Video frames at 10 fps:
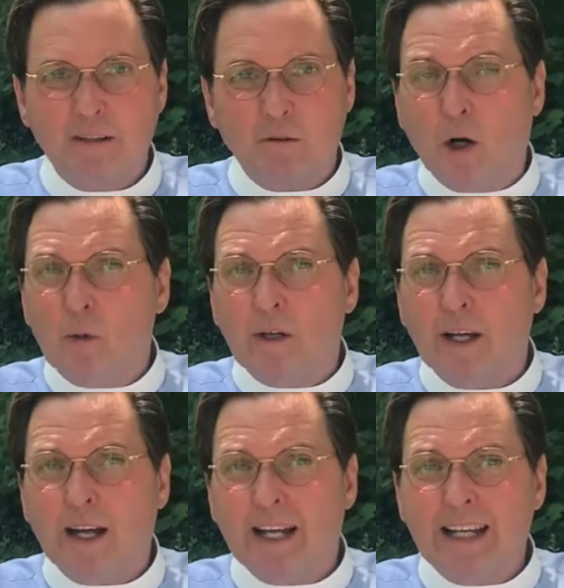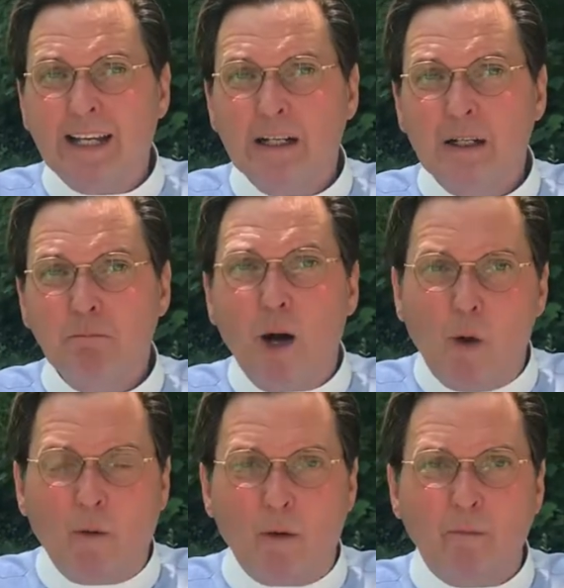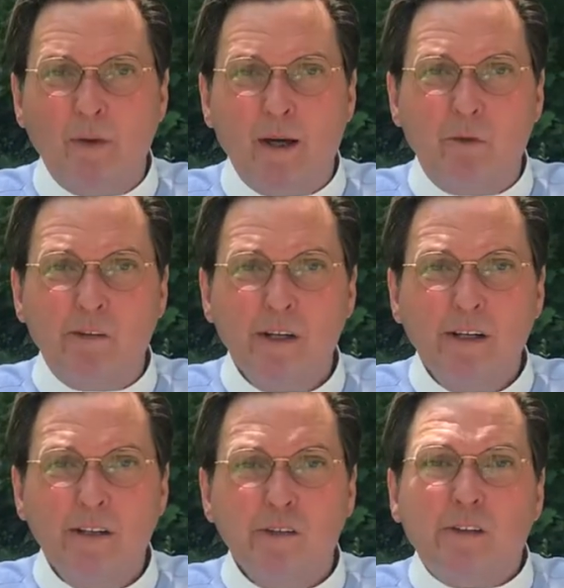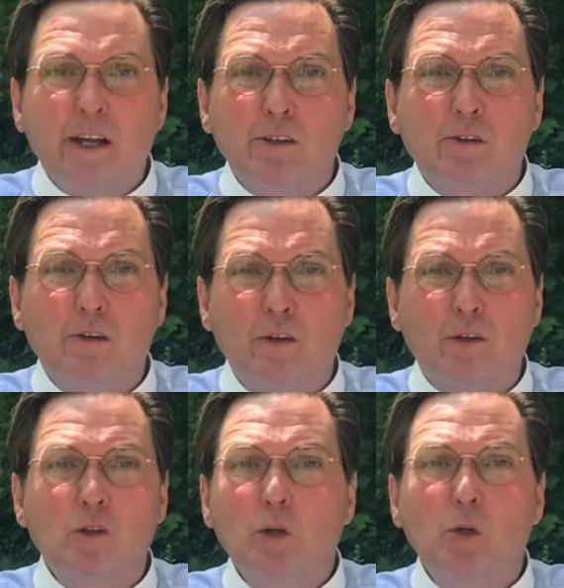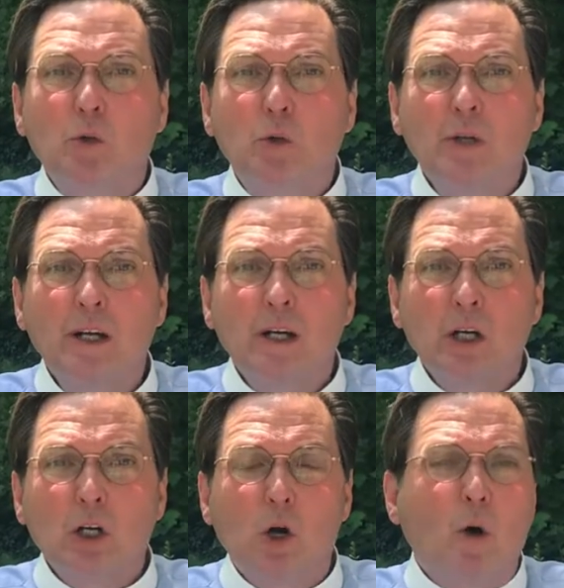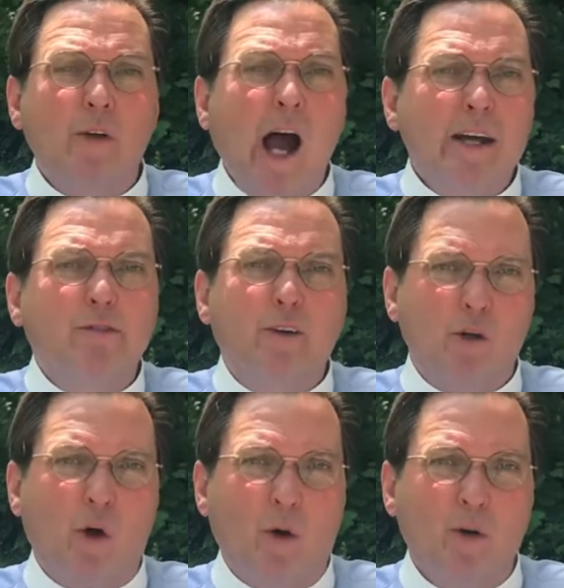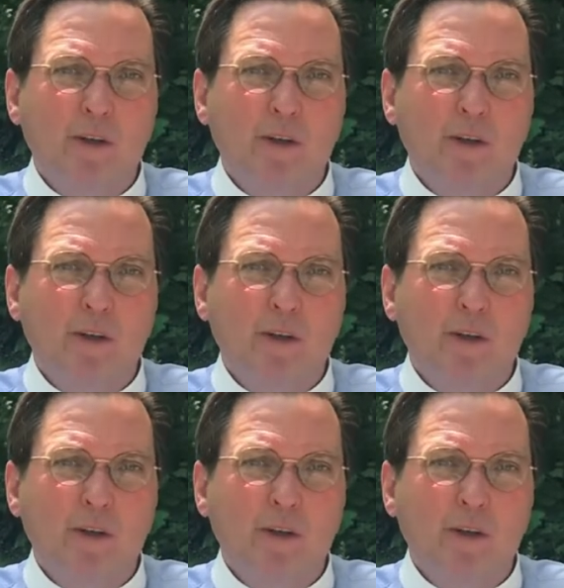wrote a poem that was set to the tune called Heiferdahl